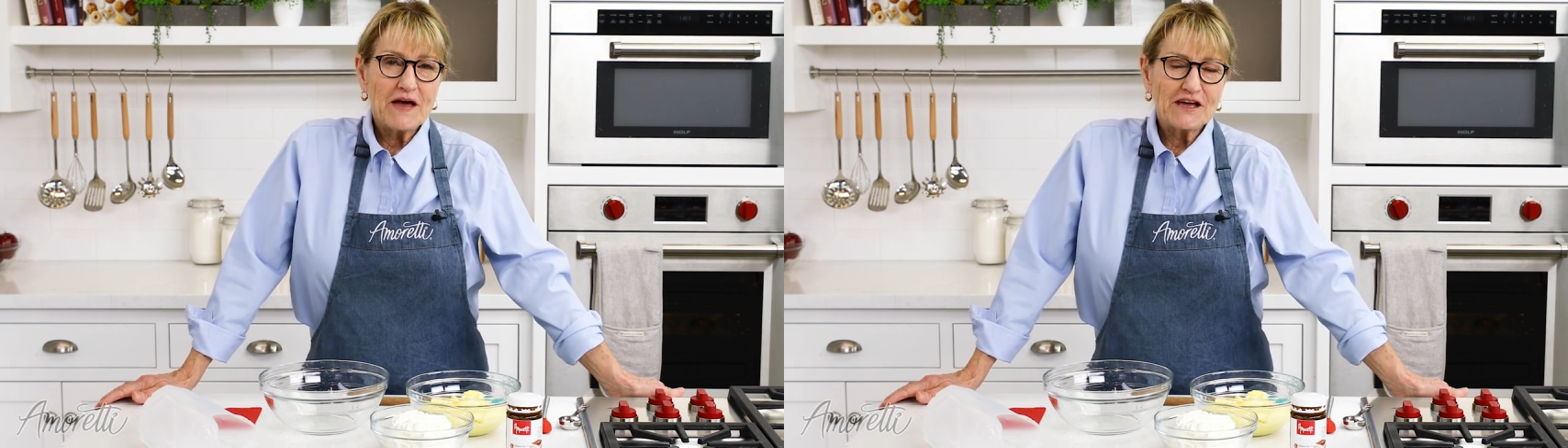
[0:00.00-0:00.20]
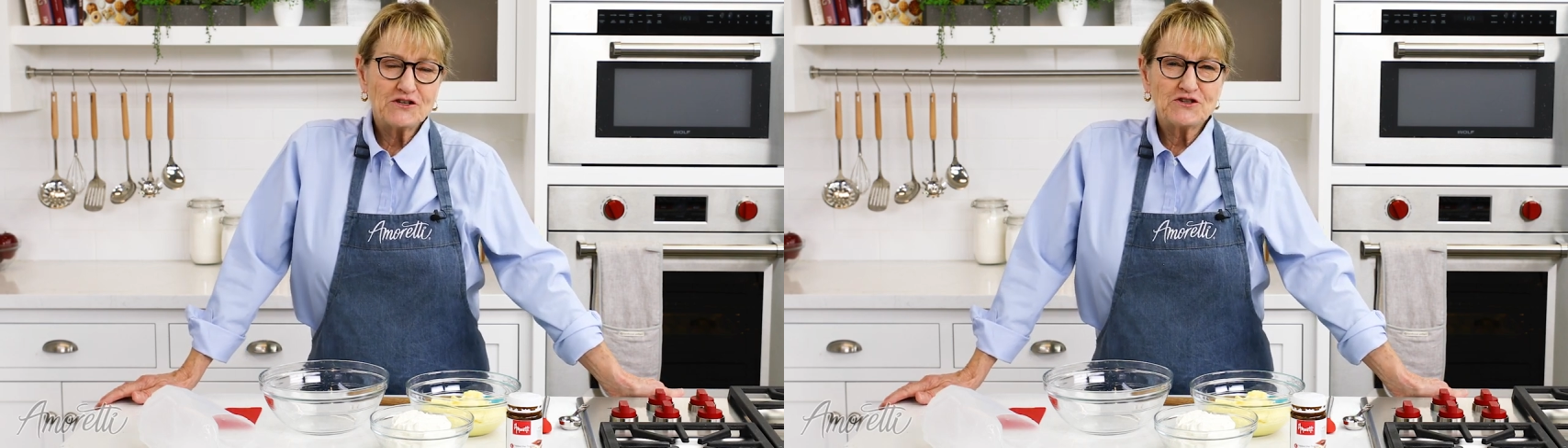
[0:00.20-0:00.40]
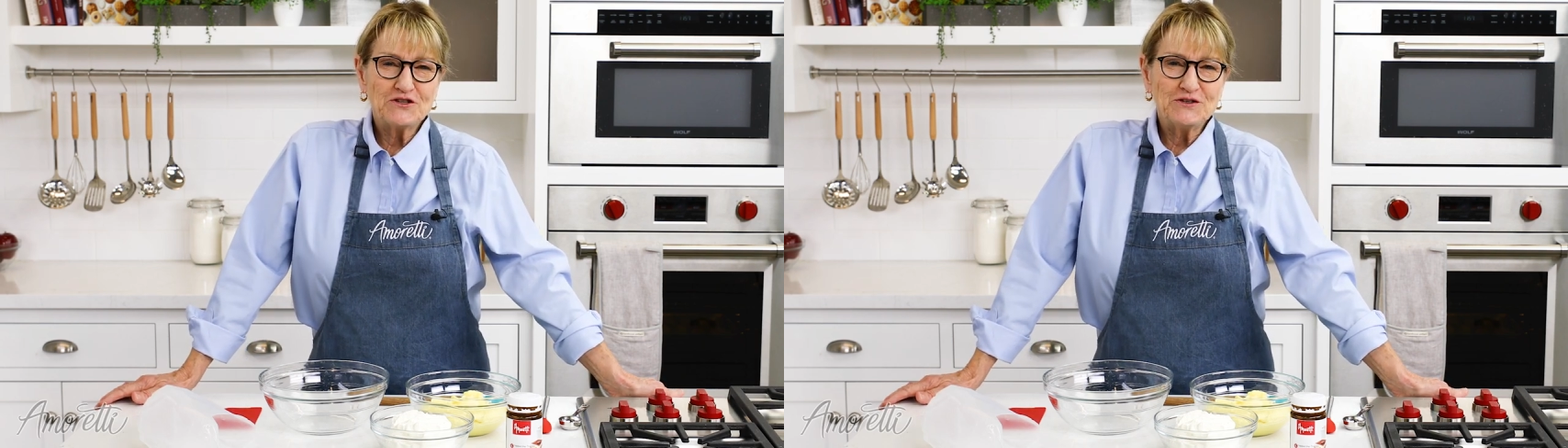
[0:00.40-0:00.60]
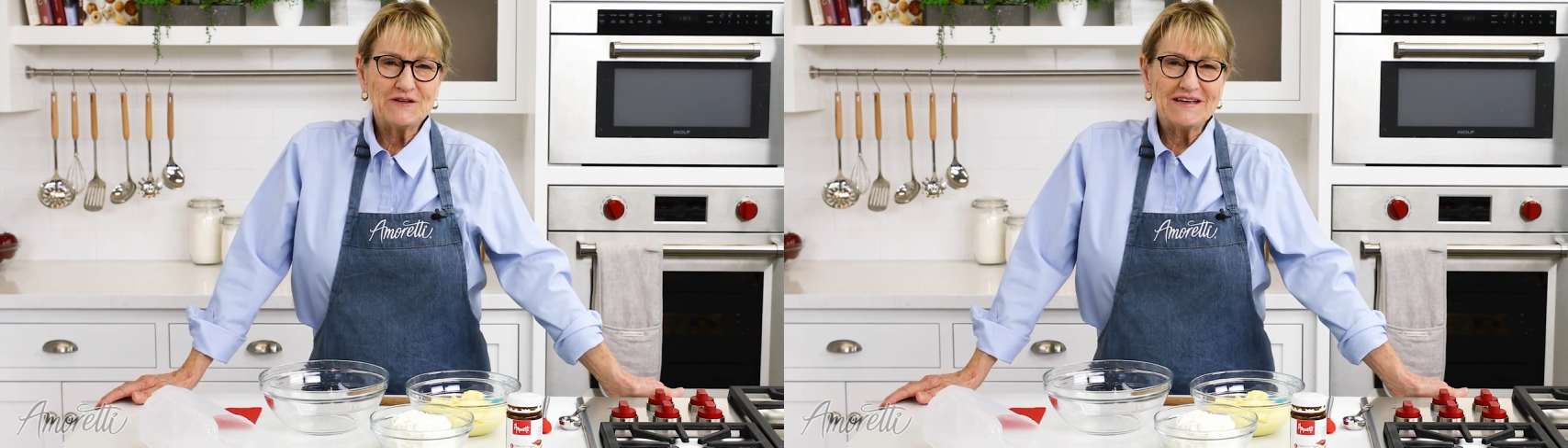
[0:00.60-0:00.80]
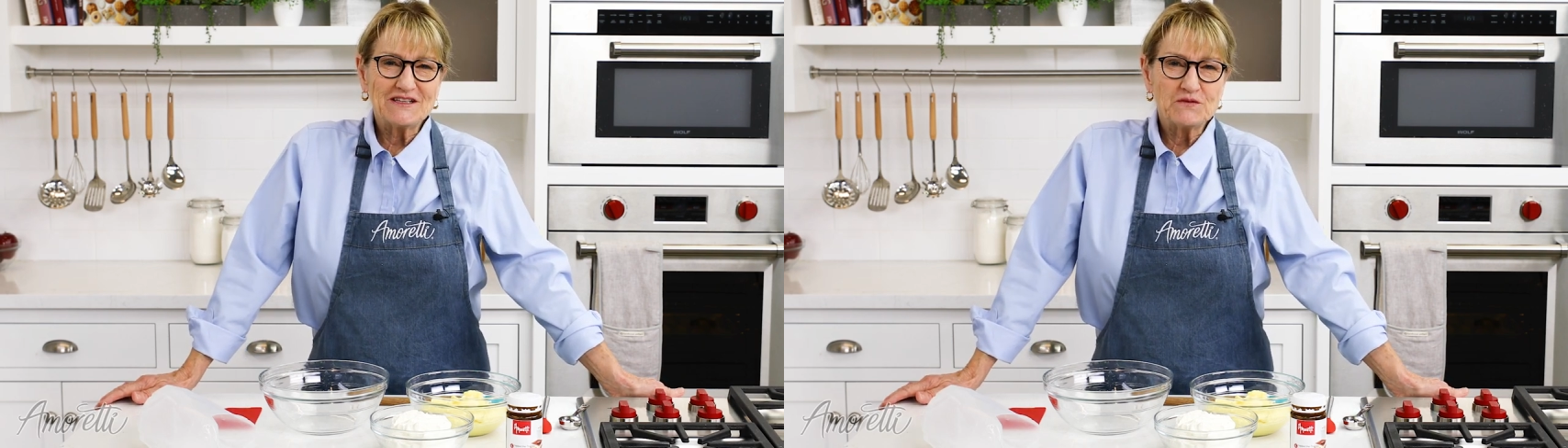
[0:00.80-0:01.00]
pâte choux
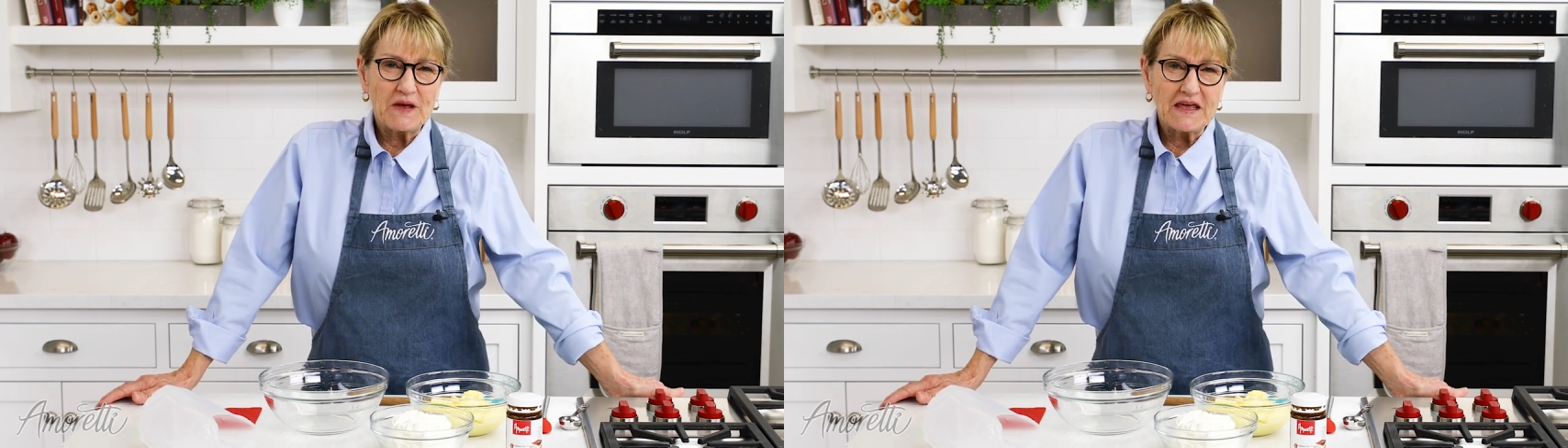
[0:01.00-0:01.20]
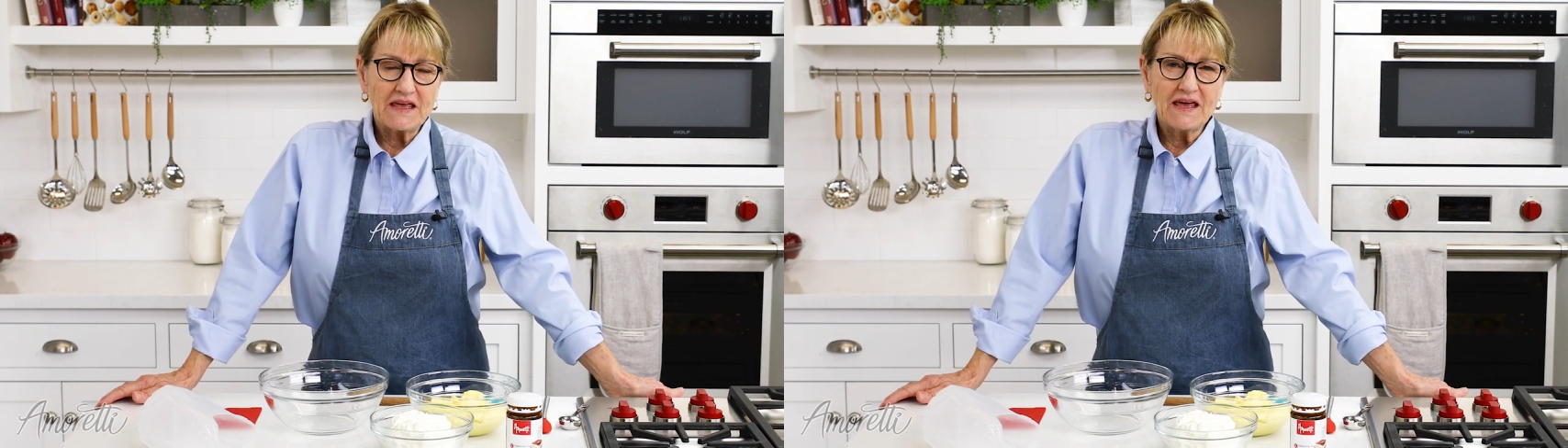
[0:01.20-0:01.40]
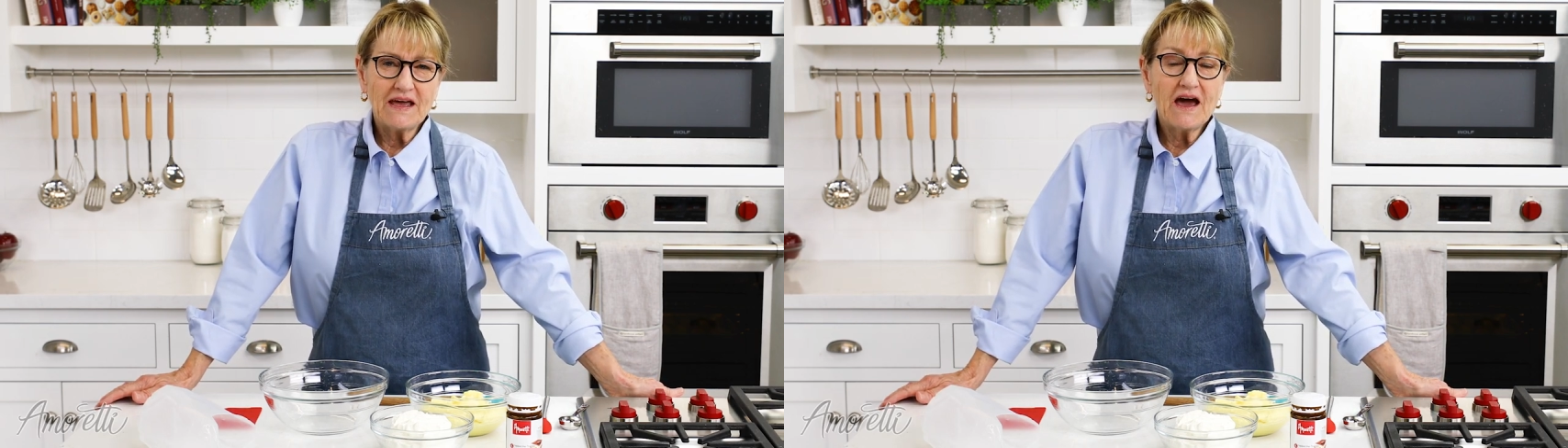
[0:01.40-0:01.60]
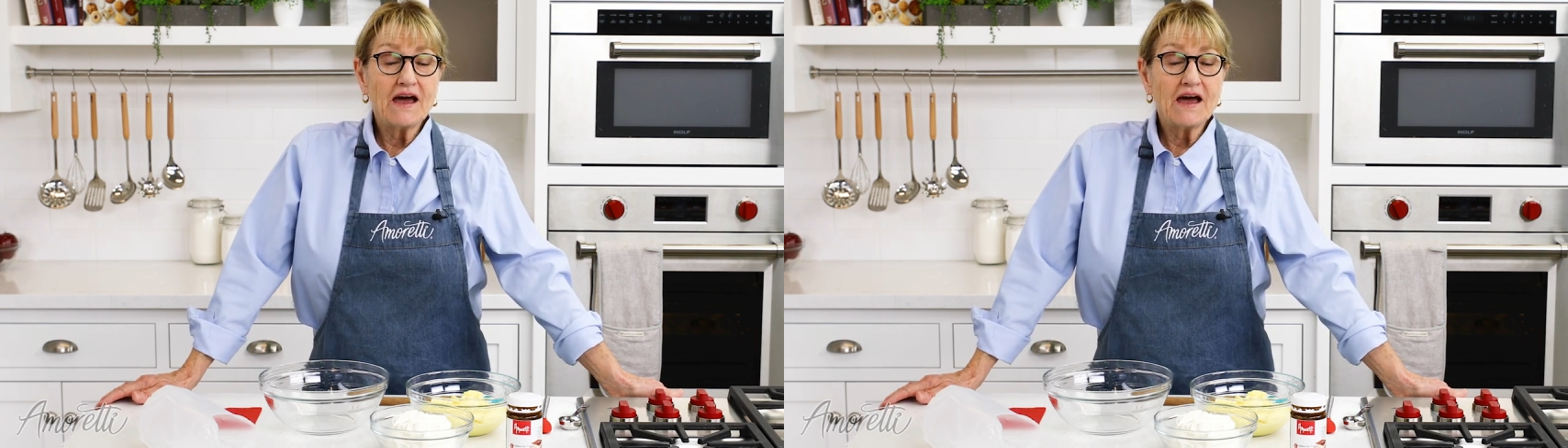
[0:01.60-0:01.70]
is baking,